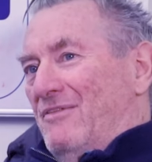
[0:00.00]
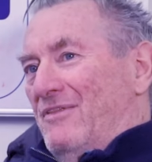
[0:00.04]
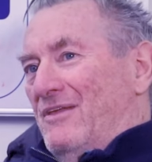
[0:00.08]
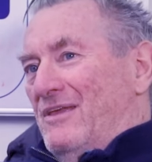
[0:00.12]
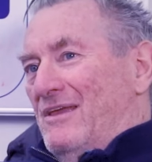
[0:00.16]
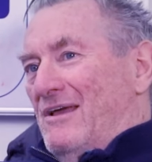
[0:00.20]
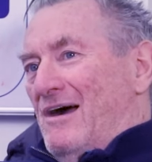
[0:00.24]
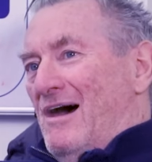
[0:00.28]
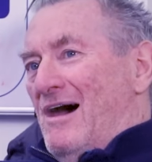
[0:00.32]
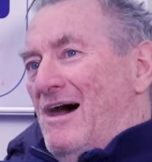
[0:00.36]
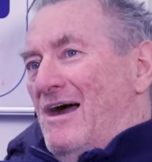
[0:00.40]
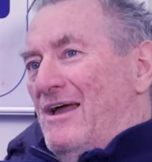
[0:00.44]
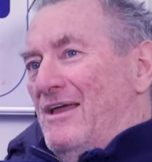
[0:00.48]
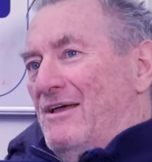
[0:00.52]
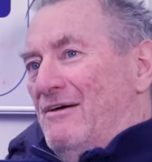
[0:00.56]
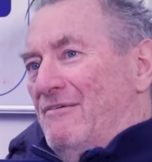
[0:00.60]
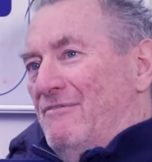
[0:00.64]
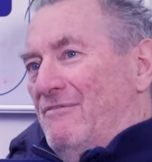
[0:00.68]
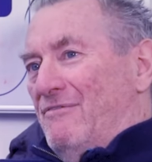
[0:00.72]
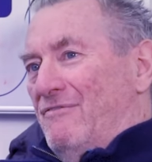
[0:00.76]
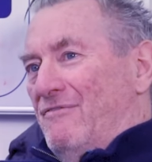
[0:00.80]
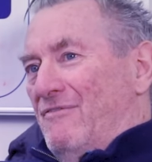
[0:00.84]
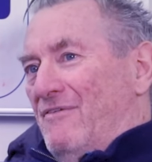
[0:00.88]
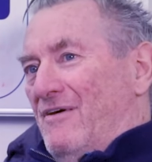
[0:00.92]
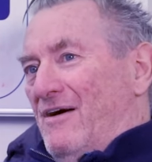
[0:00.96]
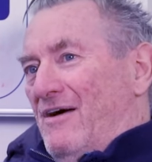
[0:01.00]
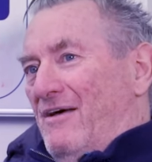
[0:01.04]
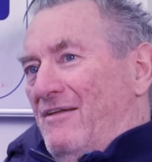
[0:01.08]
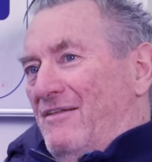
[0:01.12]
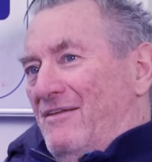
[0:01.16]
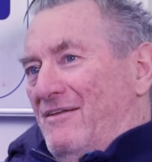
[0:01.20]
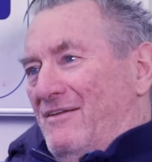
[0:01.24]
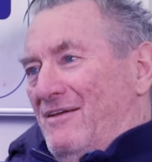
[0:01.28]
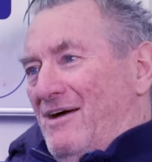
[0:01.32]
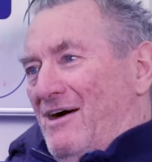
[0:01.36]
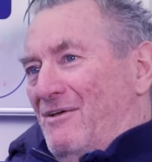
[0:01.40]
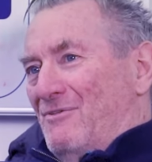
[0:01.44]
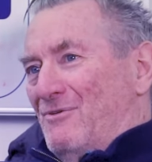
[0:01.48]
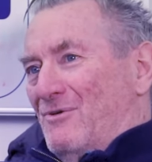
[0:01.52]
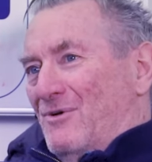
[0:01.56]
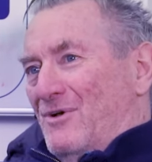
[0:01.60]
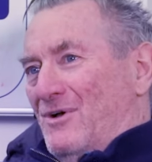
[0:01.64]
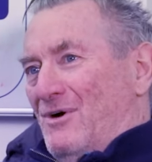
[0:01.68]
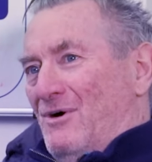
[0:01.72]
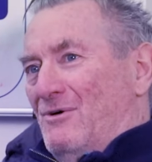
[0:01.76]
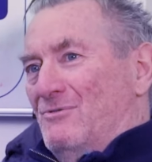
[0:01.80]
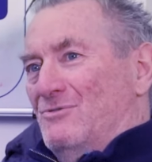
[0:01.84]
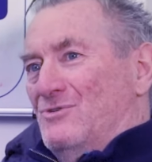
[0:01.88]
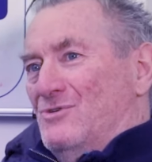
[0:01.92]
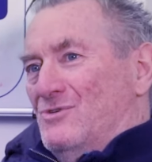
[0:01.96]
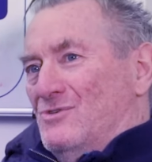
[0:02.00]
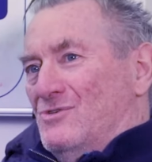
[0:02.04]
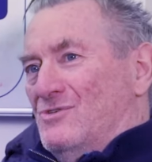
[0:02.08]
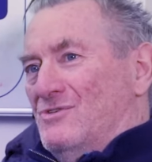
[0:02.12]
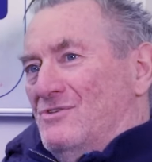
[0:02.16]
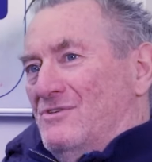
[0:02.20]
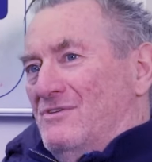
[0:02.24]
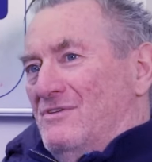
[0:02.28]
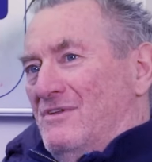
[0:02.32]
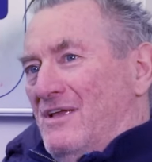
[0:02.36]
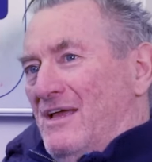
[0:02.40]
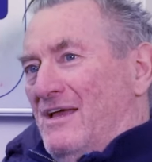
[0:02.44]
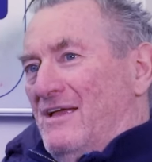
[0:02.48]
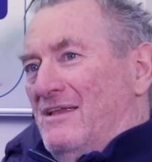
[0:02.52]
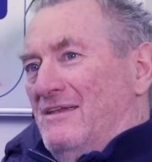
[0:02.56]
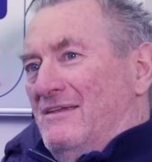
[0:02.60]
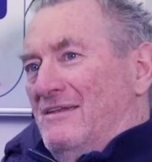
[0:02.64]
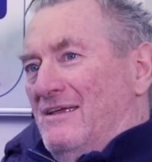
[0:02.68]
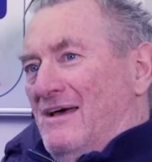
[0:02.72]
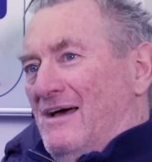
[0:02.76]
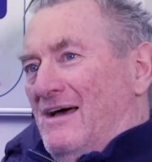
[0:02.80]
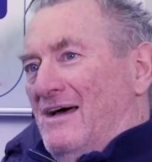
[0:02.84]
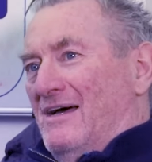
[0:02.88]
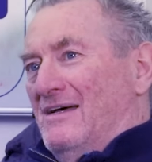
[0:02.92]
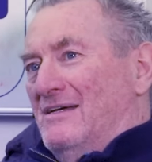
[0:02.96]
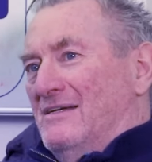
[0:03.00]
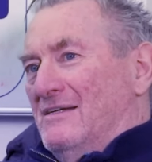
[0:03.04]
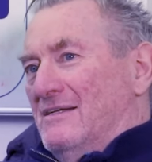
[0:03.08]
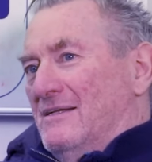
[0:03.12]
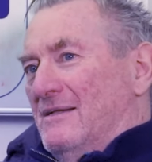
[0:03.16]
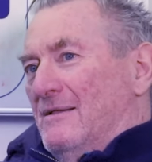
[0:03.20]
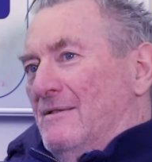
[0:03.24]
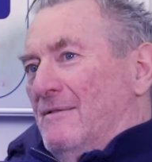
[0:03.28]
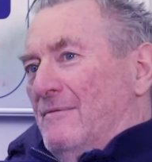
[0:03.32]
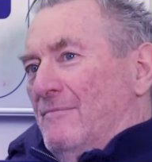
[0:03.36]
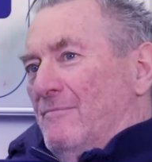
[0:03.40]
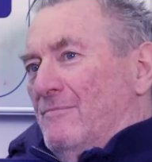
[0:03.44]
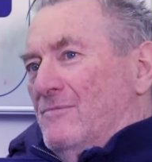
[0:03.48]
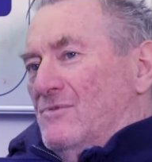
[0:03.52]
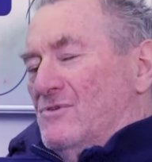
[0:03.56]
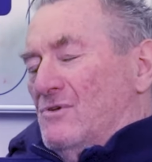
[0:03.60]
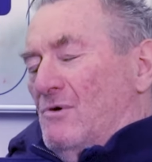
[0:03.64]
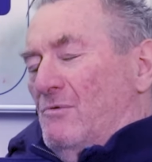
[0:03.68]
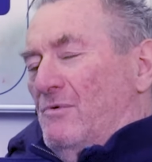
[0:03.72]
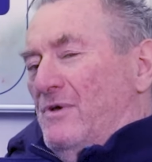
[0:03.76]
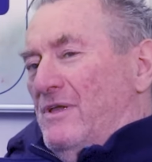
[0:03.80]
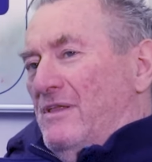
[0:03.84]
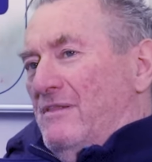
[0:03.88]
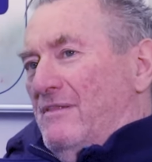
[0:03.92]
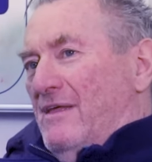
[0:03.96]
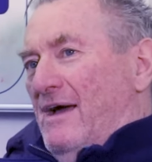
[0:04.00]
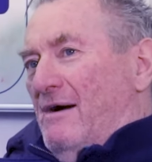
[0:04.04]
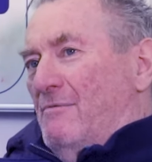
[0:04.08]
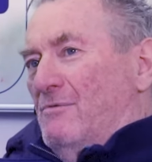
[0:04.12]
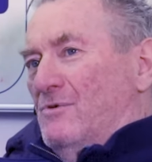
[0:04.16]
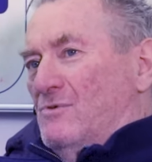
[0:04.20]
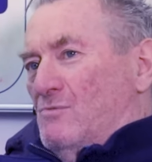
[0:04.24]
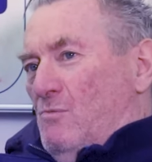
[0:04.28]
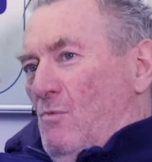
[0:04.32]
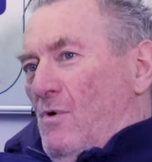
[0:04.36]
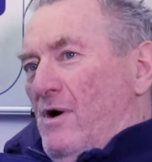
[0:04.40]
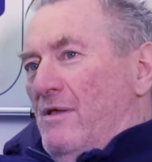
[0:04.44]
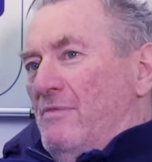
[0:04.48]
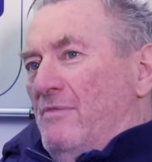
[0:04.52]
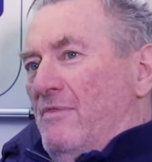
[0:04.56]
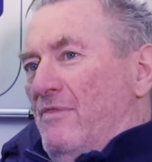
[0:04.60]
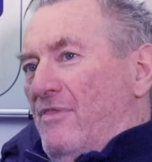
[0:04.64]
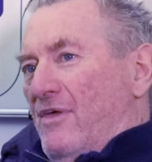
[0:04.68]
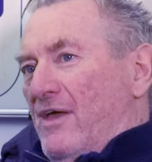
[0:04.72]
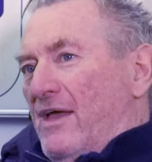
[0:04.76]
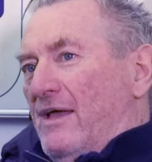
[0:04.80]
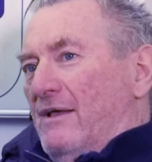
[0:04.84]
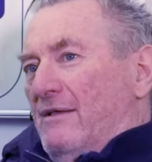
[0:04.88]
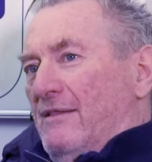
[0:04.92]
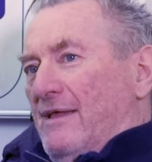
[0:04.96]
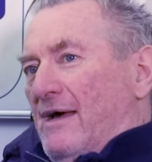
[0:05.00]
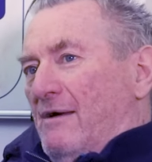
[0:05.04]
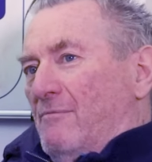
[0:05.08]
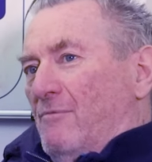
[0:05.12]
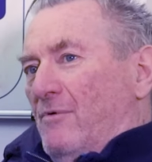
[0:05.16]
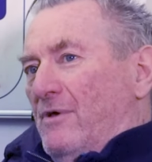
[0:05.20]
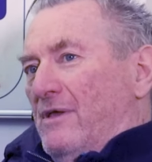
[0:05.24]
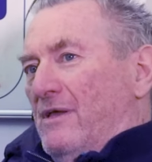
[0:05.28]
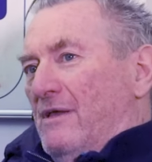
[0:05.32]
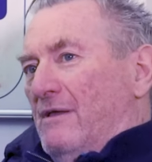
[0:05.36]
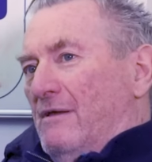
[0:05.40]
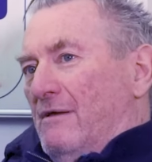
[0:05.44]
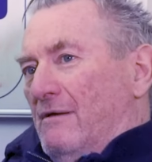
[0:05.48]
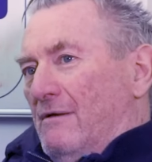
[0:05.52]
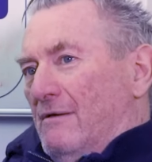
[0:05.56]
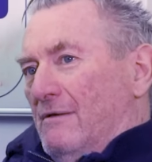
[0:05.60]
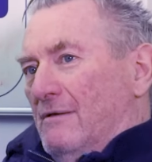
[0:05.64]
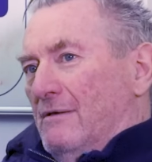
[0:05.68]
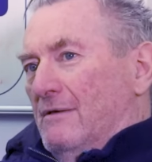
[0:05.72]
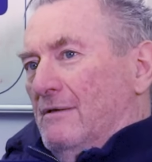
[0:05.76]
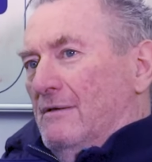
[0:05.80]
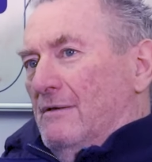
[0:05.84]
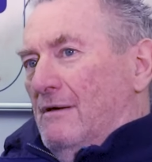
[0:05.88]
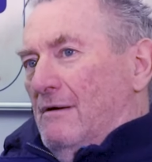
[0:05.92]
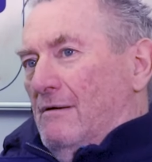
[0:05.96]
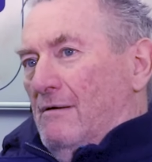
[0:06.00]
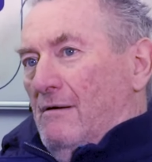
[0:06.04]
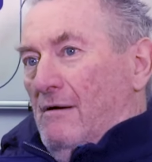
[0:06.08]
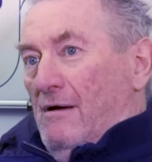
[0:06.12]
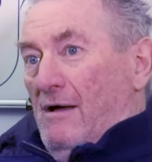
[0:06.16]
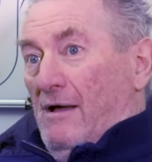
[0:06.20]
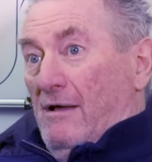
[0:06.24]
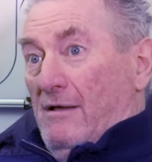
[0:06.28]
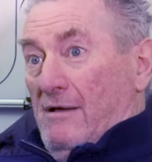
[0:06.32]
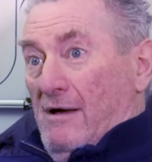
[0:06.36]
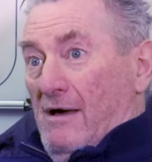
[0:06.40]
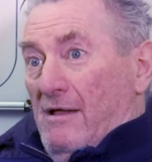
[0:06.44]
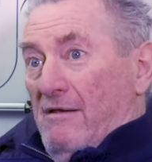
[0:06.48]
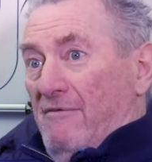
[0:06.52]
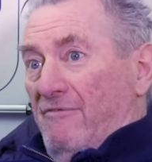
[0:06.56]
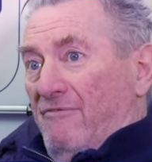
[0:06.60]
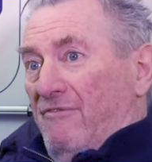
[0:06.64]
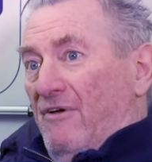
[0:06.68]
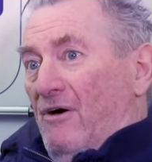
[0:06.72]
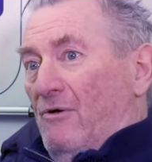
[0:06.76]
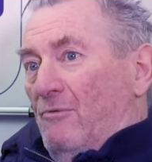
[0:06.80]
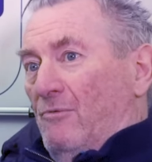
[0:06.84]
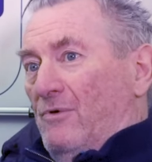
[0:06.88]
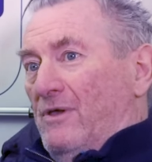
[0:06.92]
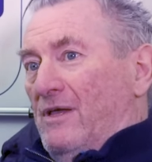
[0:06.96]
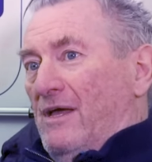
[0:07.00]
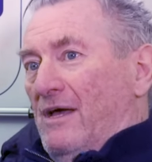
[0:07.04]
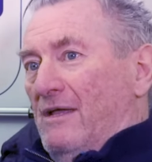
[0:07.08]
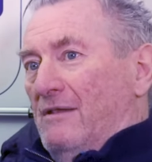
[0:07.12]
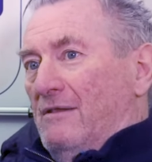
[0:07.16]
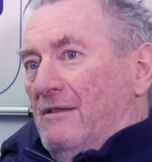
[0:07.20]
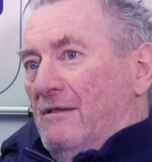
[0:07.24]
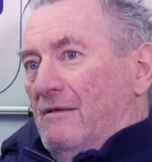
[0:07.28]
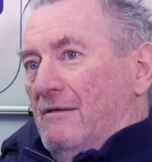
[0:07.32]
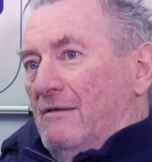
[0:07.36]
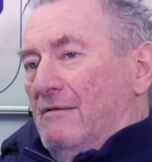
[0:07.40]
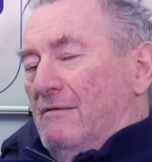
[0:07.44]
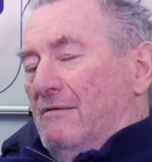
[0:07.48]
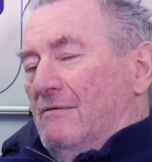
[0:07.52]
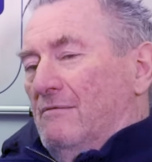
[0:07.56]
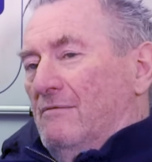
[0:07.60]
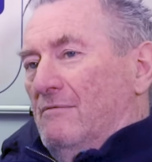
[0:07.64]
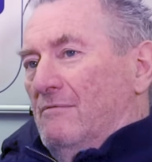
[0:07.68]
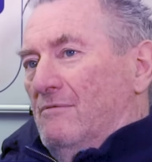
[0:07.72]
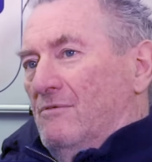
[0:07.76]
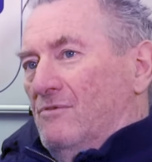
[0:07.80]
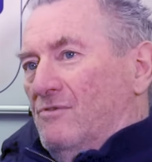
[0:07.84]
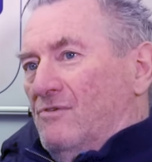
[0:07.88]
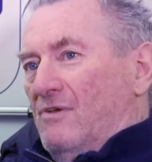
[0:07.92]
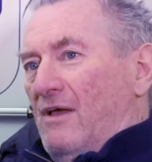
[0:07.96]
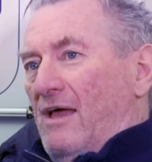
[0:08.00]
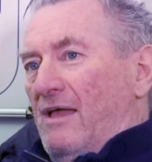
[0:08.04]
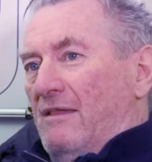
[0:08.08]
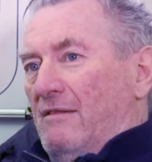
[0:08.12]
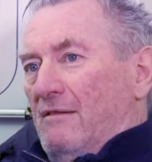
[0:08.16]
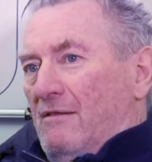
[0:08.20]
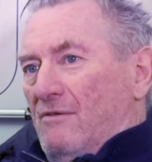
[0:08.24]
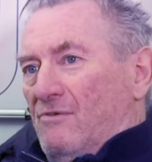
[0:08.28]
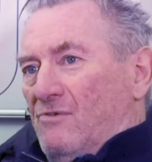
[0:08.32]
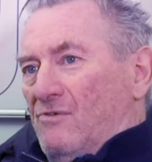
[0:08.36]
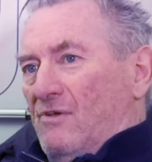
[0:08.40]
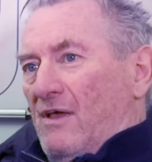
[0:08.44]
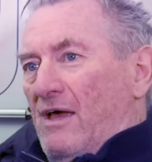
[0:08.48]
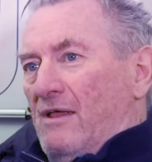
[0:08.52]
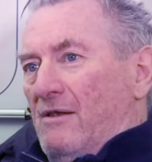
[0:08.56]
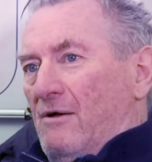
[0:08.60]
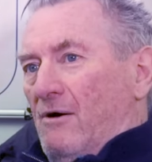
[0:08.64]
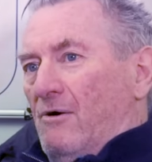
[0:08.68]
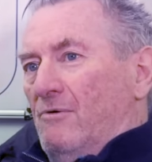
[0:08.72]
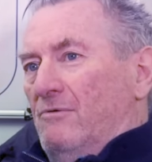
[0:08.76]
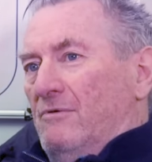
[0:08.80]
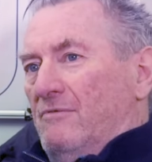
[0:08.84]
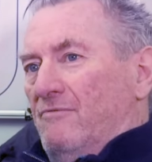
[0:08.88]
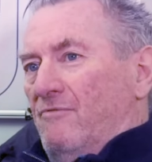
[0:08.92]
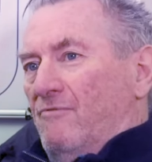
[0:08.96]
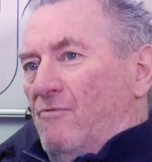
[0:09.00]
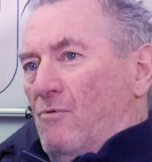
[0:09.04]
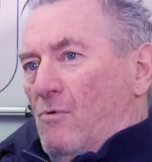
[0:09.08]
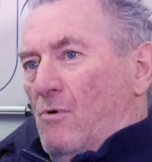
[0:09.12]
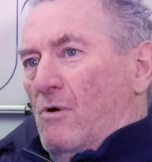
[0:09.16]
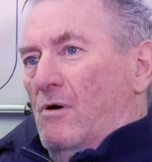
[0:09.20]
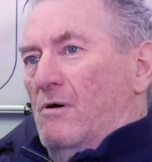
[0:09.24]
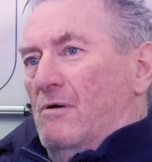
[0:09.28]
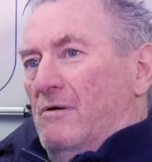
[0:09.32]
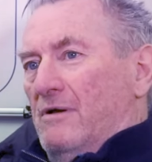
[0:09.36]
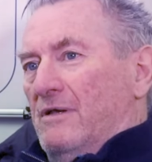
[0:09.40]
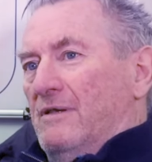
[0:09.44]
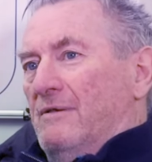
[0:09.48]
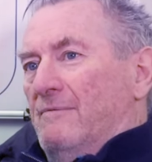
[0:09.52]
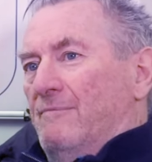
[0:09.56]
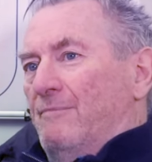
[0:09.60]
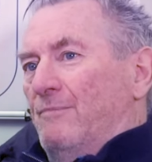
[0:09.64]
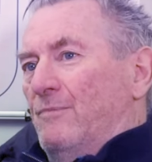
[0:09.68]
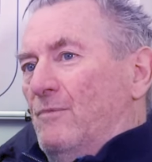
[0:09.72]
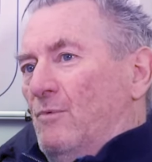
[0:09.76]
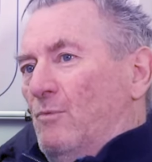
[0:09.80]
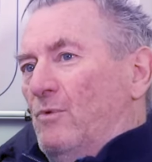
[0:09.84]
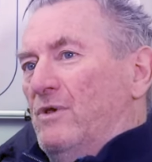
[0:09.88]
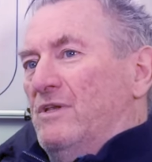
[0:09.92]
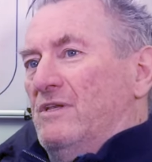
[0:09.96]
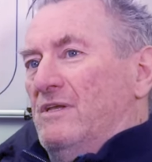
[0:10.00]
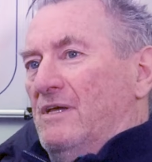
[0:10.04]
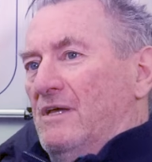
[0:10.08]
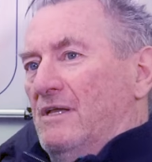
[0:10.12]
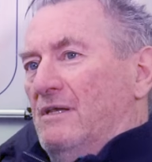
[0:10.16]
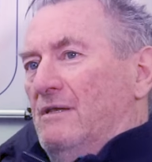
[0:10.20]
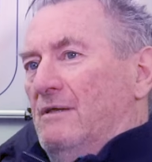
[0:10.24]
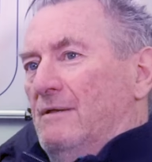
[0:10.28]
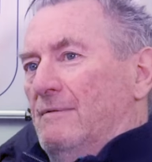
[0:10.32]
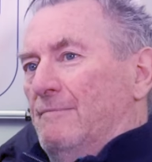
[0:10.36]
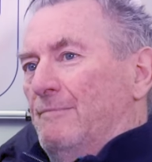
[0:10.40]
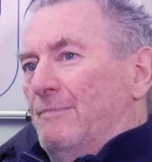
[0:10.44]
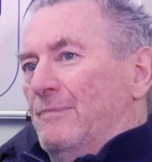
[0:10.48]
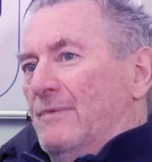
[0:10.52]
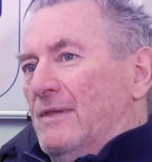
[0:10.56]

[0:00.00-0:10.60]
the eye of other coaches. And that was one thing that I kind of felt we had to set out for, and we did.